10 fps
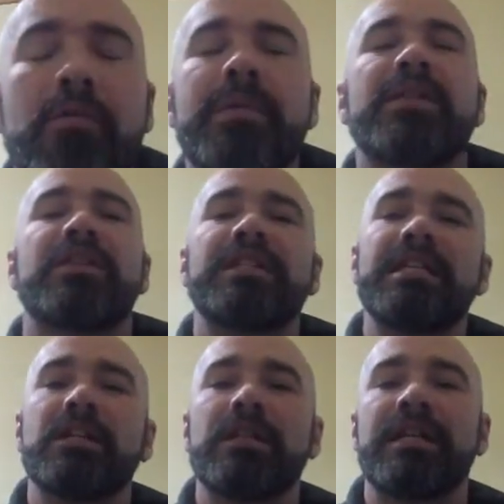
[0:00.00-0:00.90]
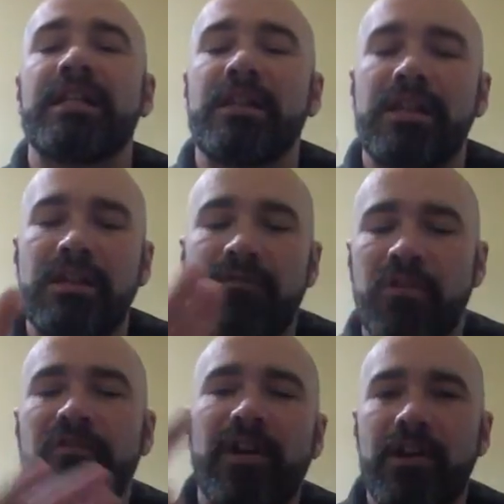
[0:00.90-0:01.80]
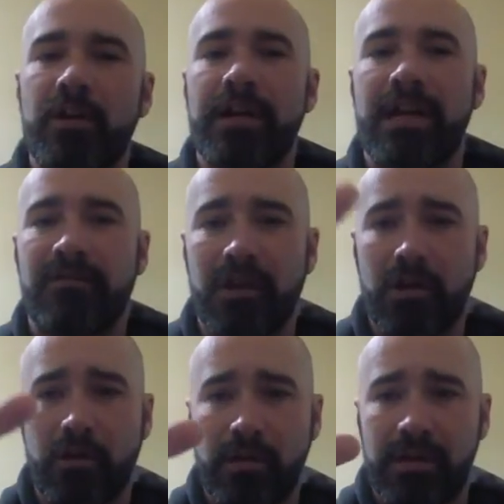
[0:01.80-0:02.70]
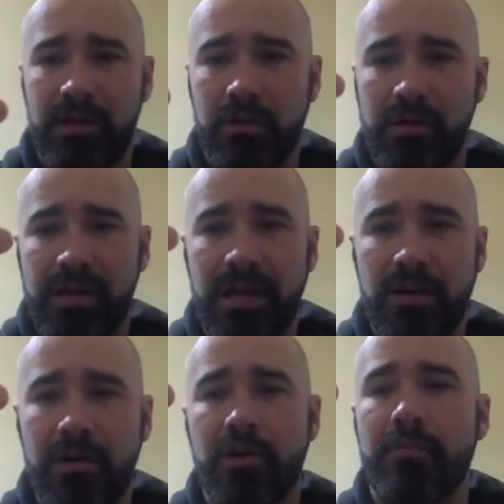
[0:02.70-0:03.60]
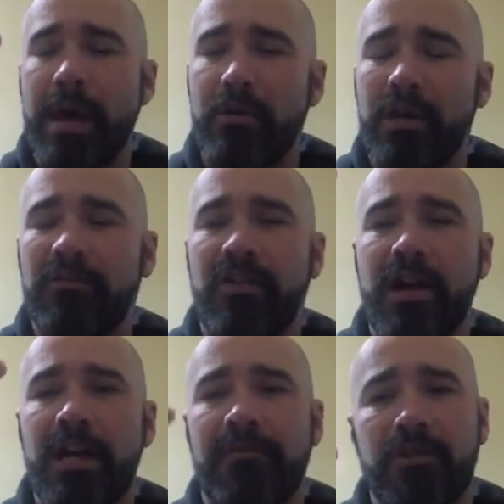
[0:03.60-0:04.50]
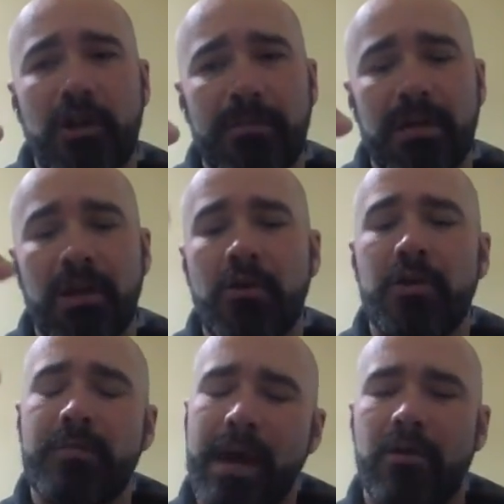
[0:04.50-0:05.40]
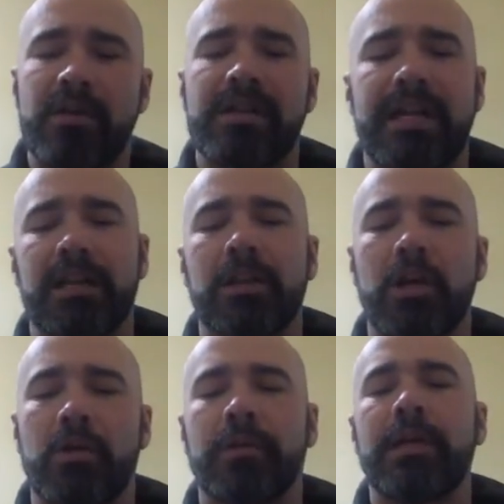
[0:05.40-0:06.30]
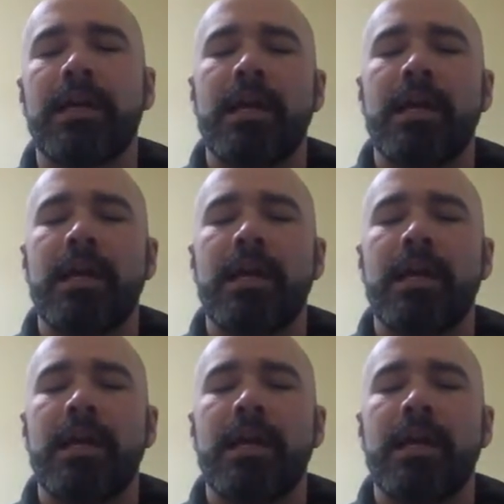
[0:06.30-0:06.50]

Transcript: be the needle in the viewfinder, and if it goes to center, your battery's fine. If it drops low, your battery's getting low.